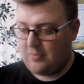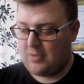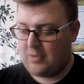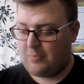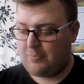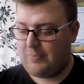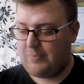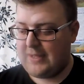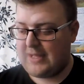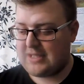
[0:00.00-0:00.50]
But
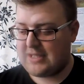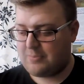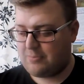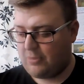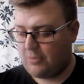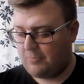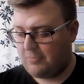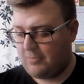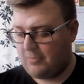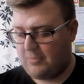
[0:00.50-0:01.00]
the biggest
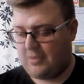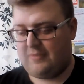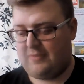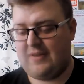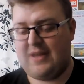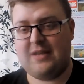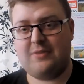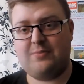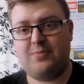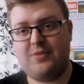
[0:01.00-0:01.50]
problem
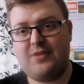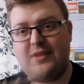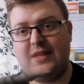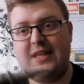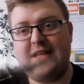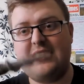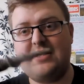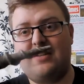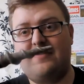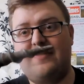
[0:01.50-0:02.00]
I've had with
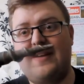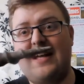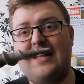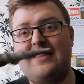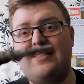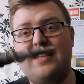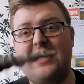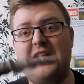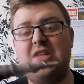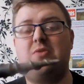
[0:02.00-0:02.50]
these, I've
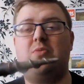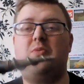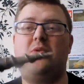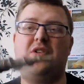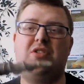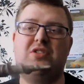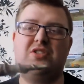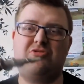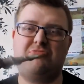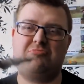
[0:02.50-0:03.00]
had these
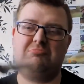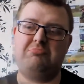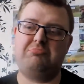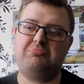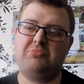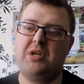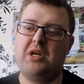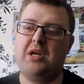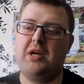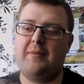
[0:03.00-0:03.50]
ones
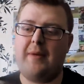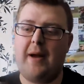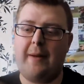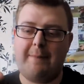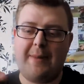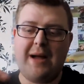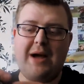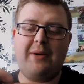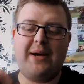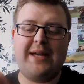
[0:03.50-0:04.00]

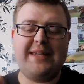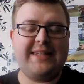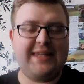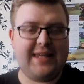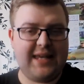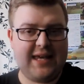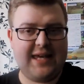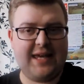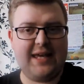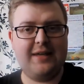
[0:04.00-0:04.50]
about a
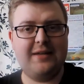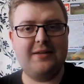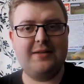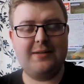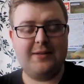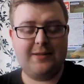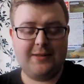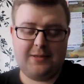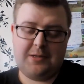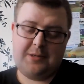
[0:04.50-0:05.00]
year.
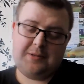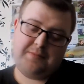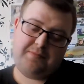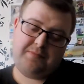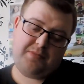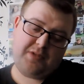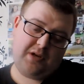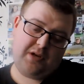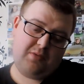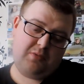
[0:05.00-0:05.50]

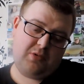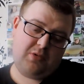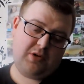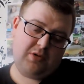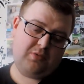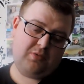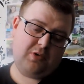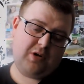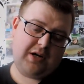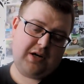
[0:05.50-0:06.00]
And
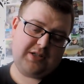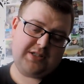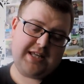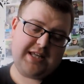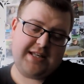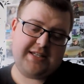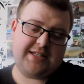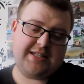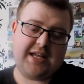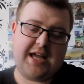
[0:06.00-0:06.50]
what
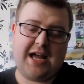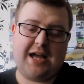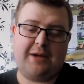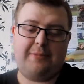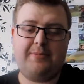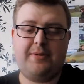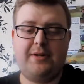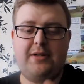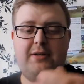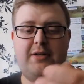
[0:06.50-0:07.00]
tends to
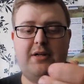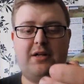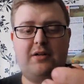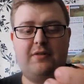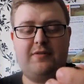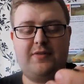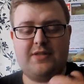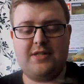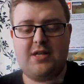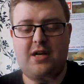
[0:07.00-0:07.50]
happen
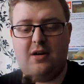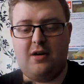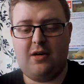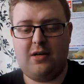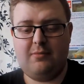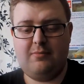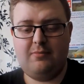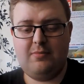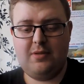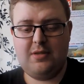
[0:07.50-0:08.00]
over
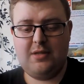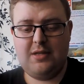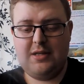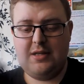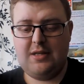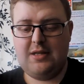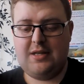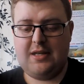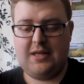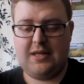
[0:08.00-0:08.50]
time
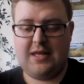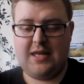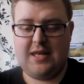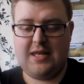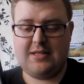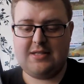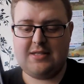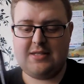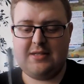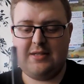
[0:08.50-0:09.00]

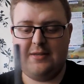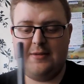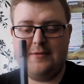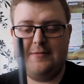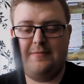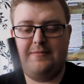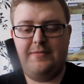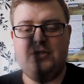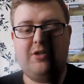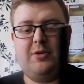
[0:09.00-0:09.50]
is
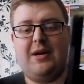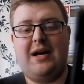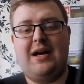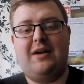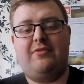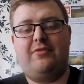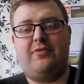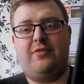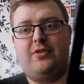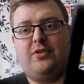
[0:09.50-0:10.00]
you
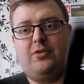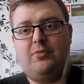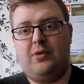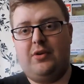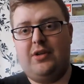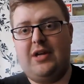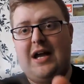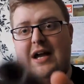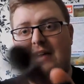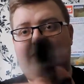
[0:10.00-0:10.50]
have
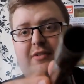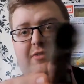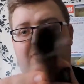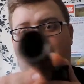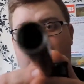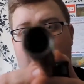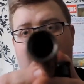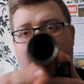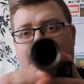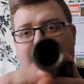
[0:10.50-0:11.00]
a
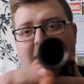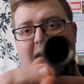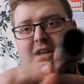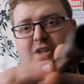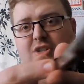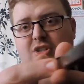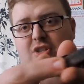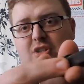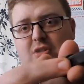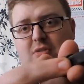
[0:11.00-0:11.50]
flat
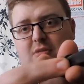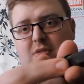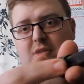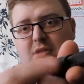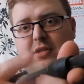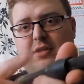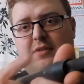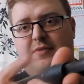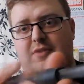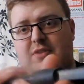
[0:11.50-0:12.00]
edge. I
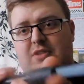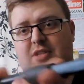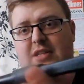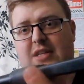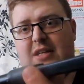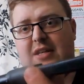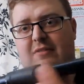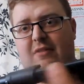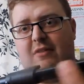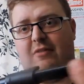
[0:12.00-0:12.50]
don't know if you see
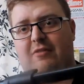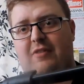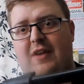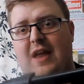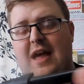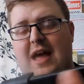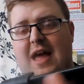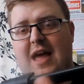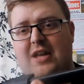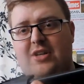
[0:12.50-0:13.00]
that. You have a
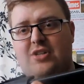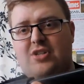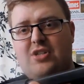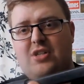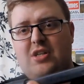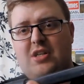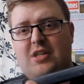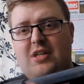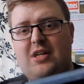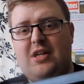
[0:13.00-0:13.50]
flat
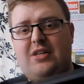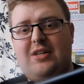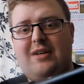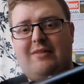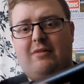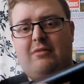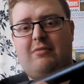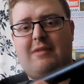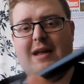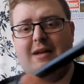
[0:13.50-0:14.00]
edge and you
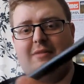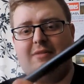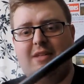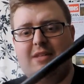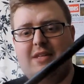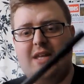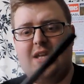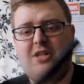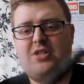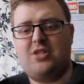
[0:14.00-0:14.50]
have a
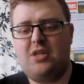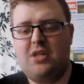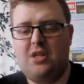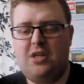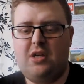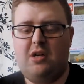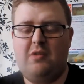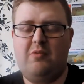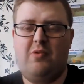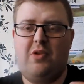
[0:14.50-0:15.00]
rounded edge.
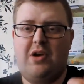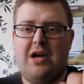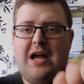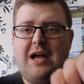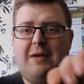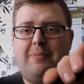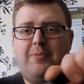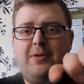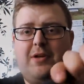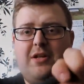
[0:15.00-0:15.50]
And what
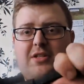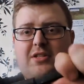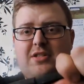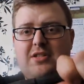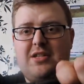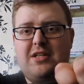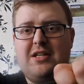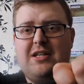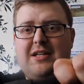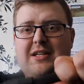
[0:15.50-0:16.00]

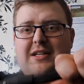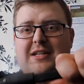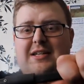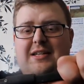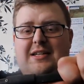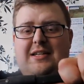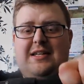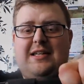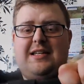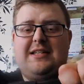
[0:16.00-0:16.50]
happens
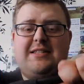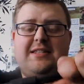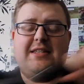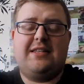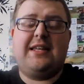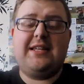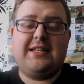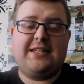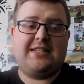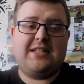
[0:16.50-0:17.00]
is
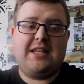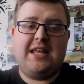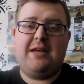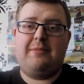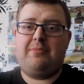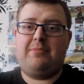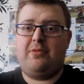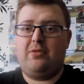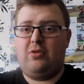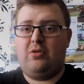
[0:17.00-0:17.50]
that they
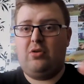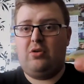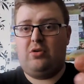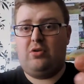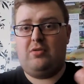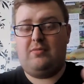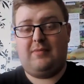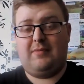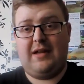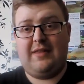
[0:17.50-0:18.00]
slip,
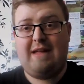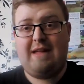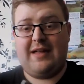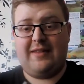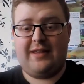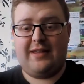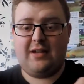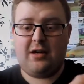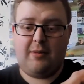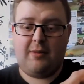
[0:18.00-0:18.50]
or like
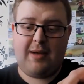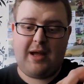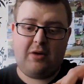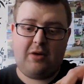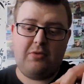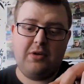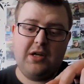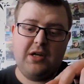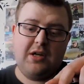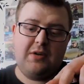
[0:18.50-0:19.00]
that, they come
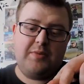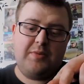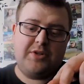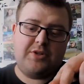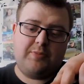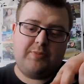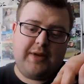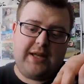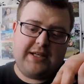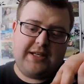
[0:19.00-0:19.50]
out,
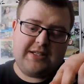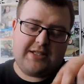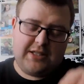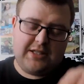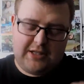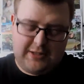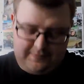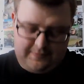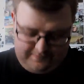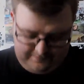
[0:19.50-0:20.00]
which means
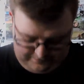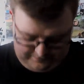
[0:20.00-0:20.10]
that